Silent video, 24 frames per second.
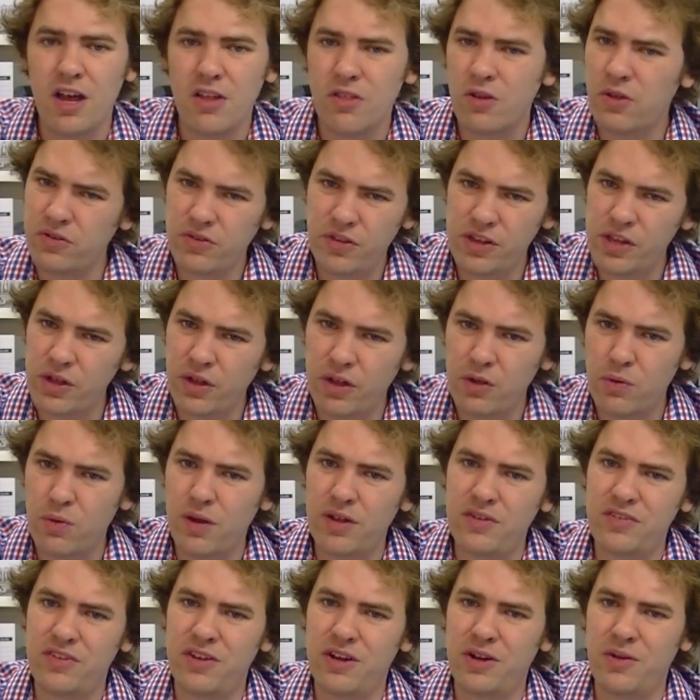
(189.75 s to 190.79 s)
those are the only
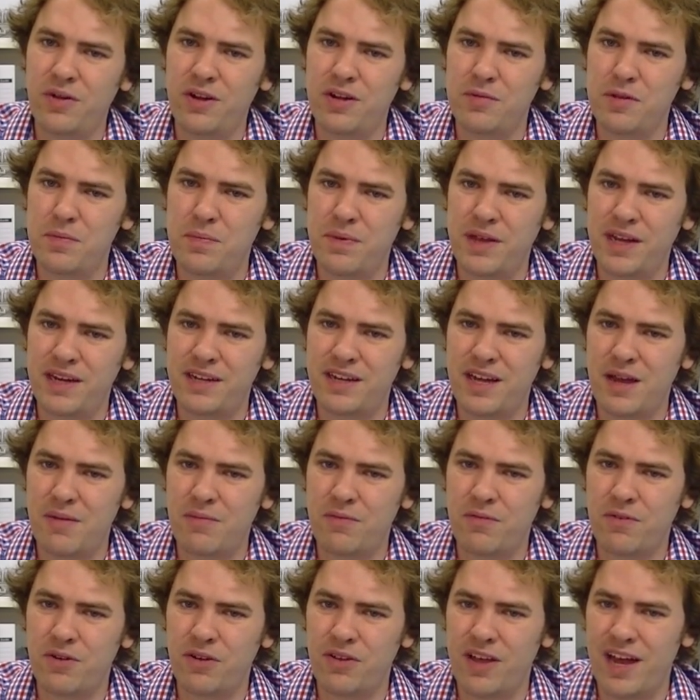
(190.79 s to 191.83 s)
ones that are going to be picked
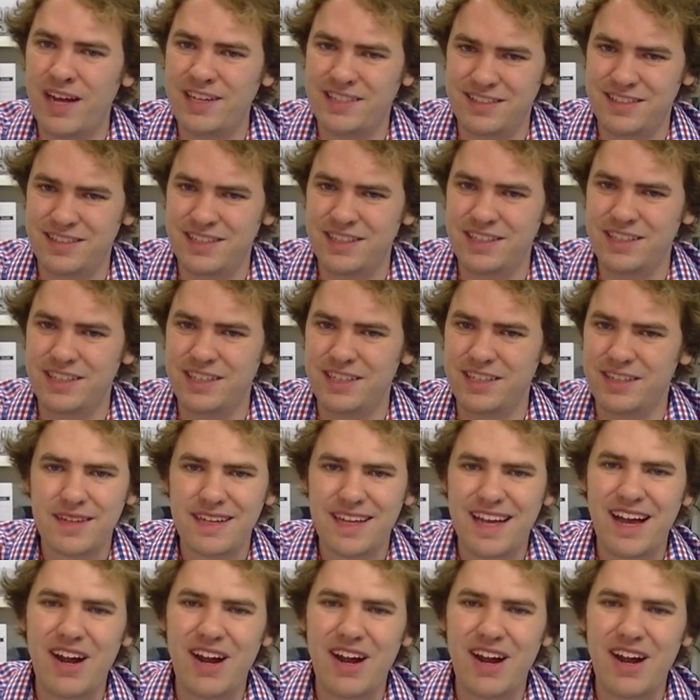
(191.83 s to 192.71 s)
up for a licensing deal.